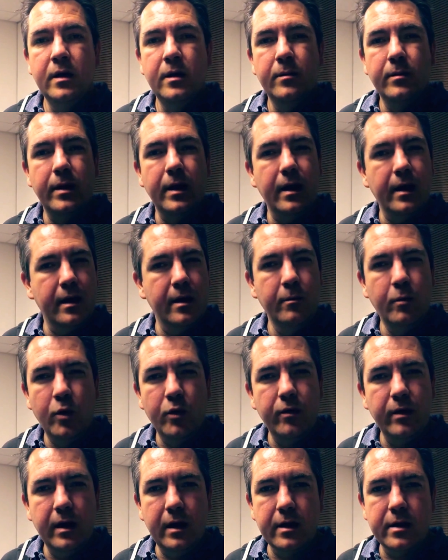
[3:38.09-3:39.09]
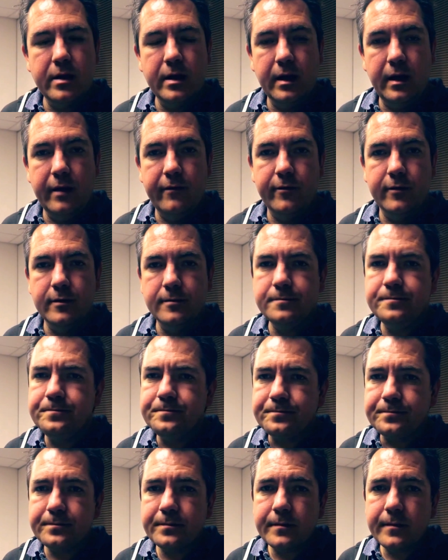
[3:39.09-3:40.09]
but like a more realistic level,
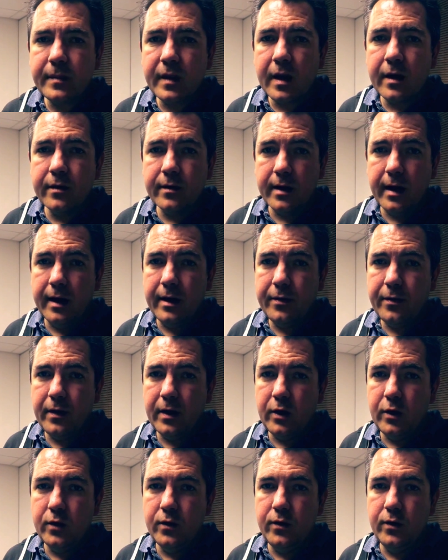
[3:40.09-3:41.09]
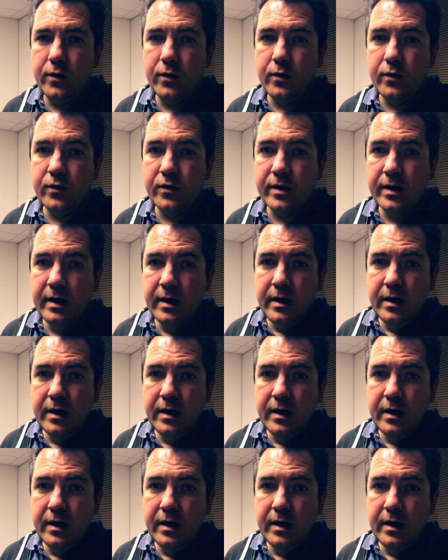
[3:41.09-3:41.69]
the kind of thing you use